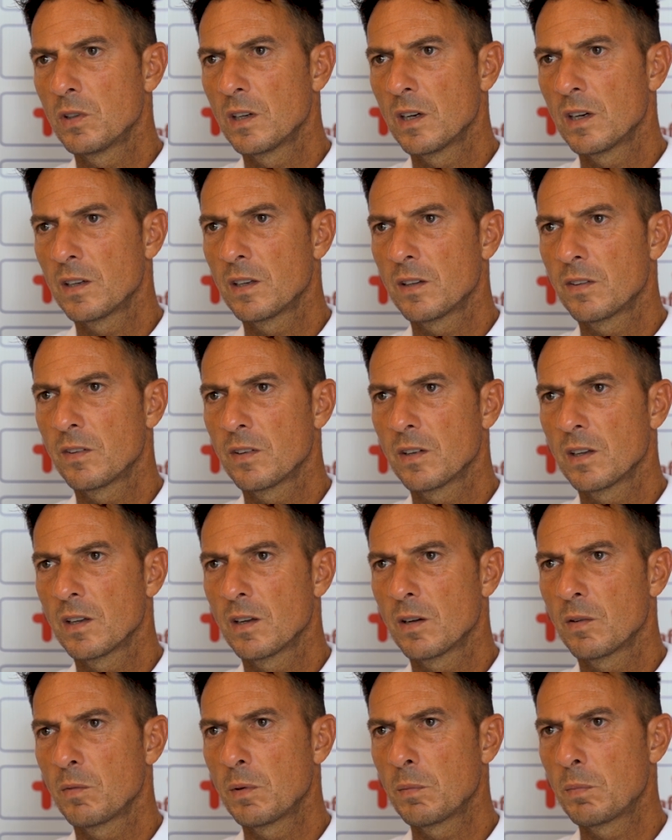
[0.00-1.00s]
Yeah, that's
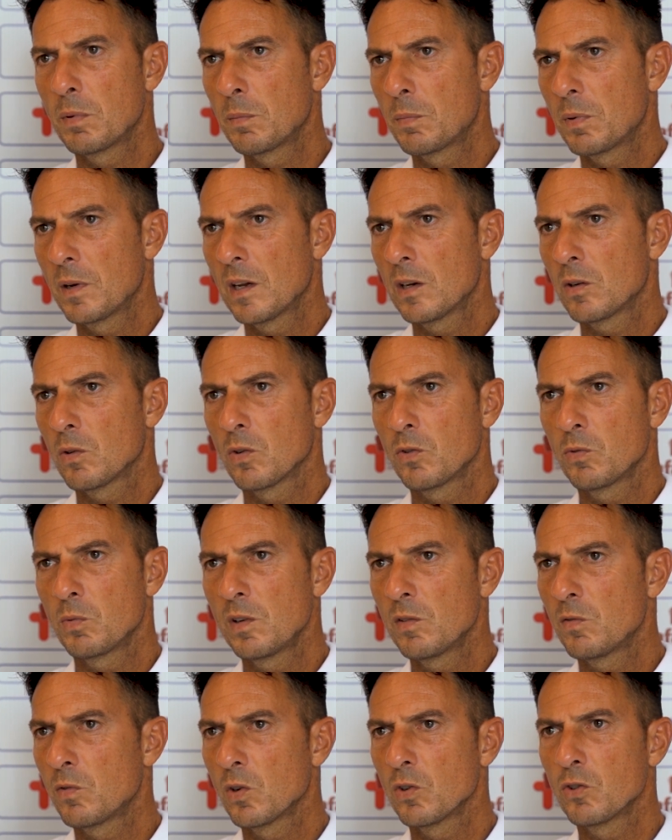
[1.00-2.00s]
we prepared, or
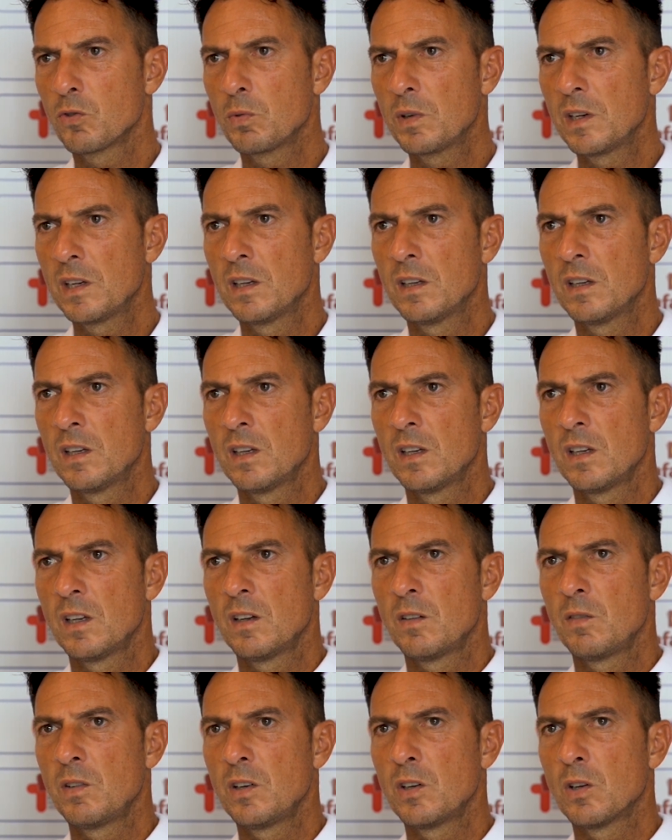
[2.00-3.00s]
3-4-3.
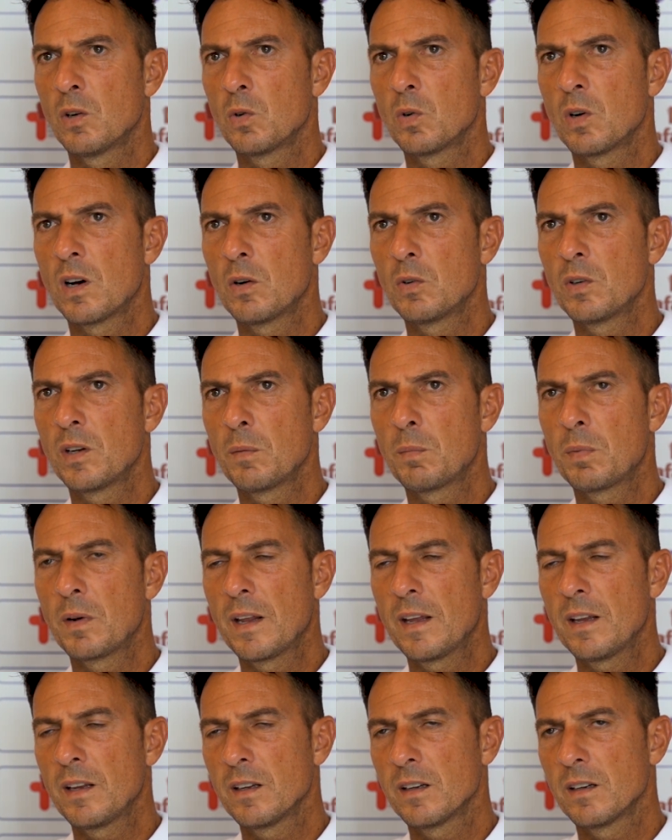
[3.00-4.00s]
We know how they
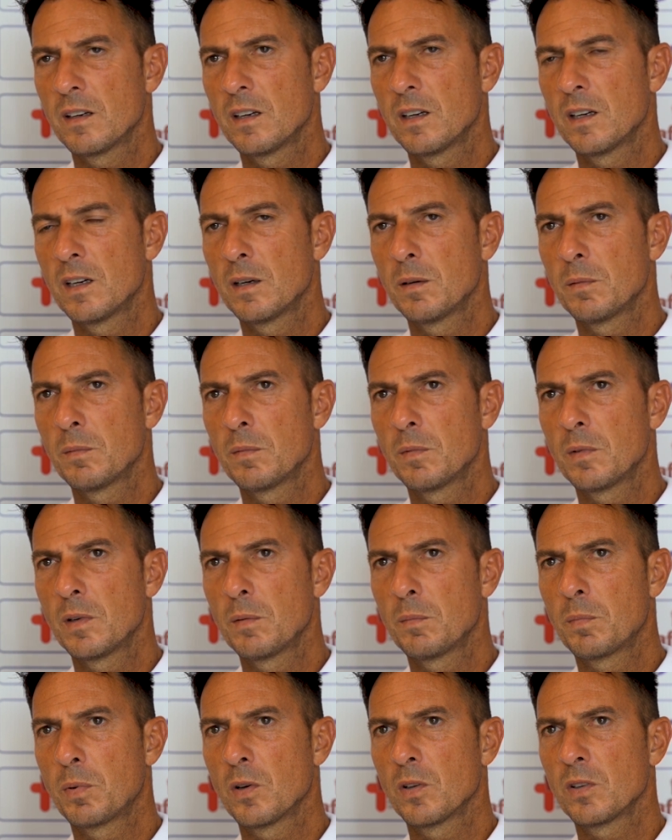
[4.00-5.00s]
play.
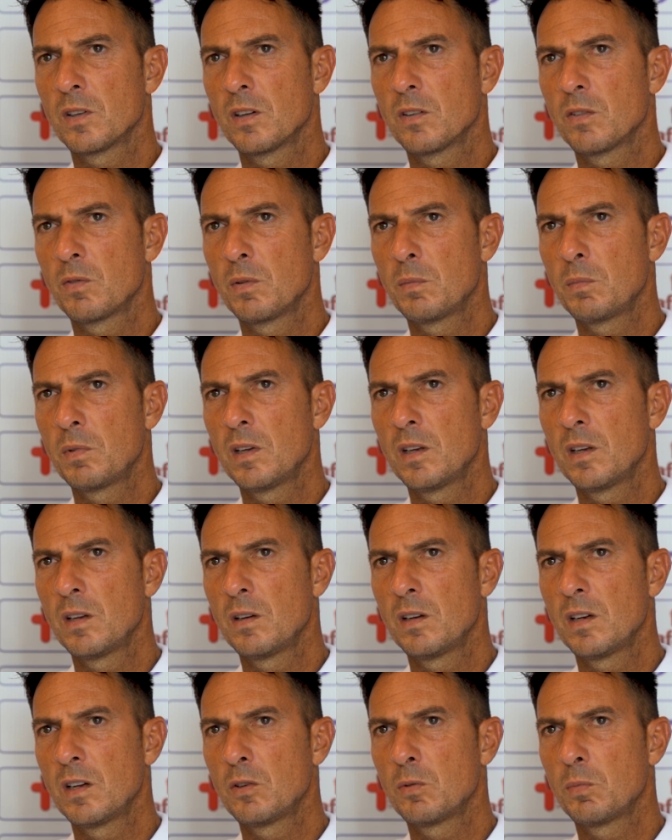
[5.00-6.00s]
Important is
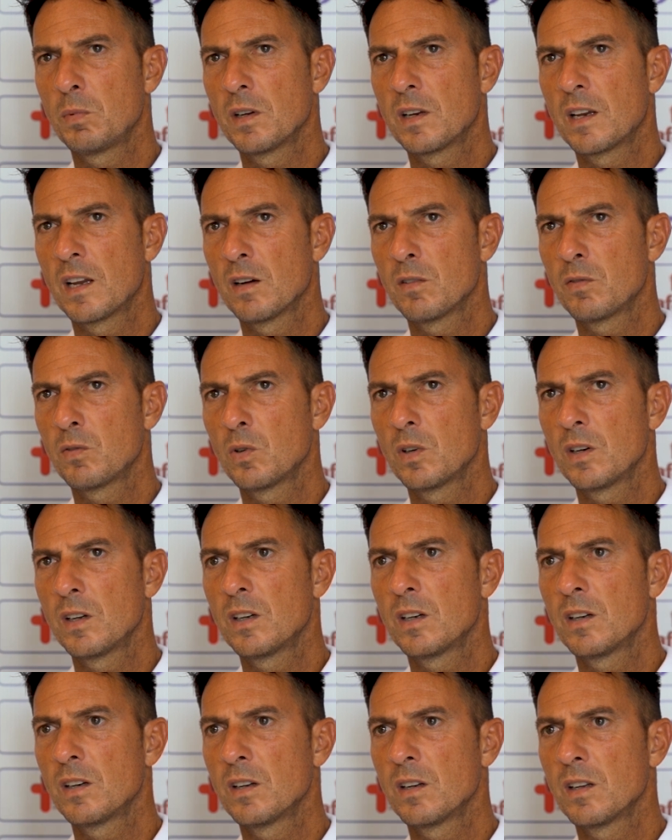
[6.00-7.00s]
we need to be careful
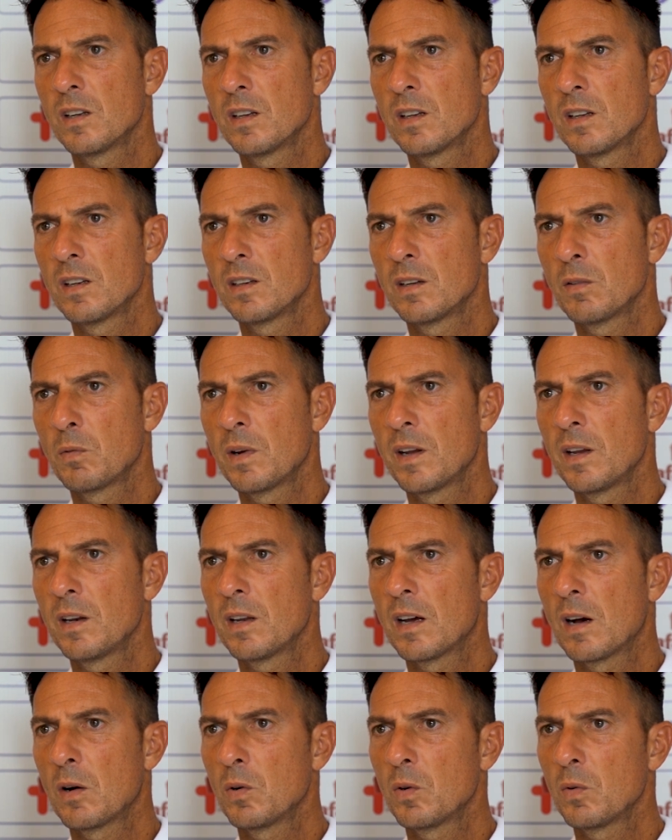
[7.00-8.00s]
in the
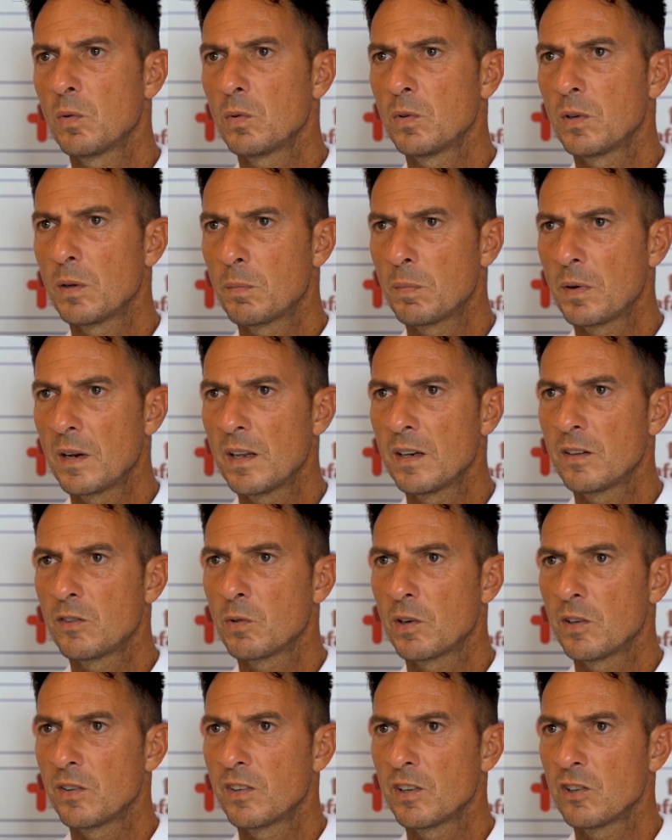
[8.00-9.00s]
way how they play in
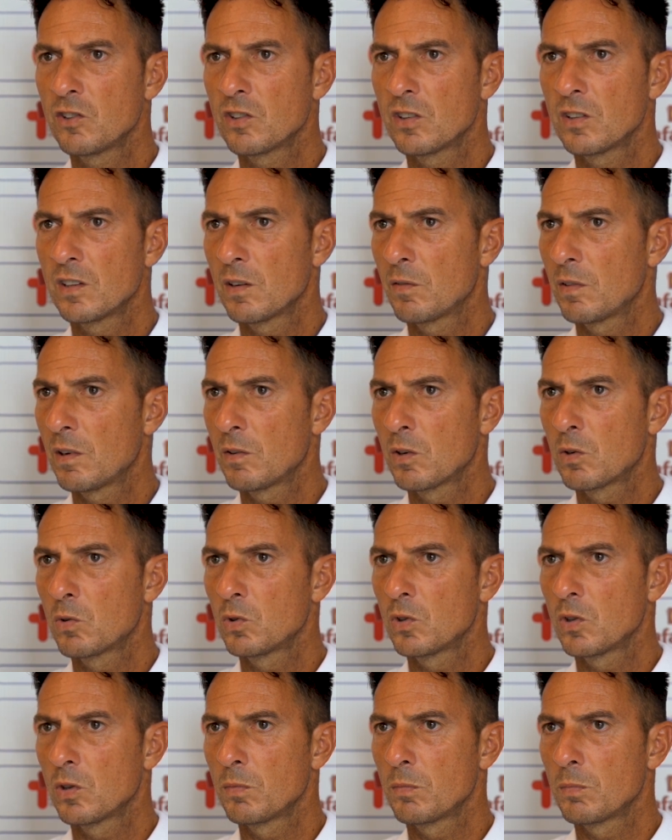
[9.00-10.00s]
transition. They're very
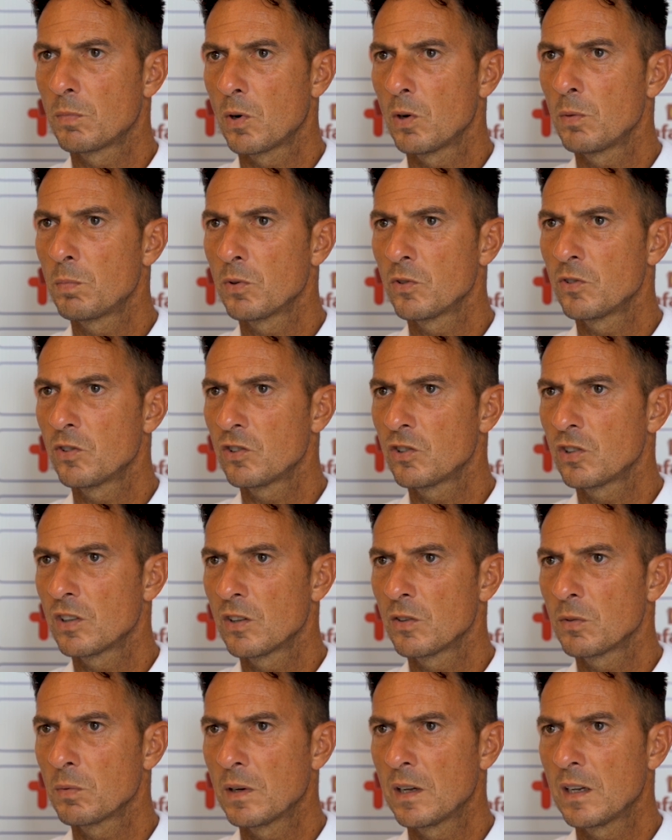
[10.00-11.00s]
good in ball position
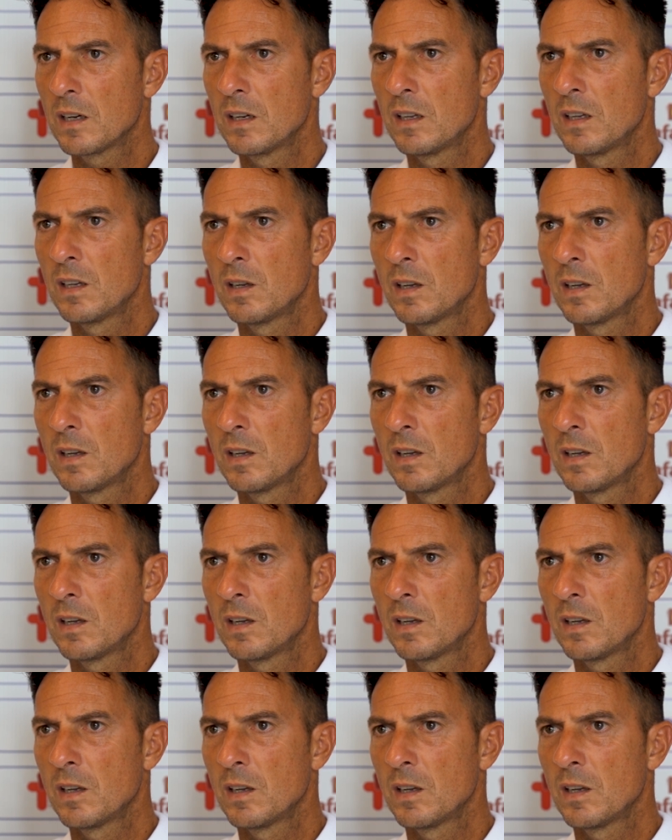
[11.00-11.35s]
as well.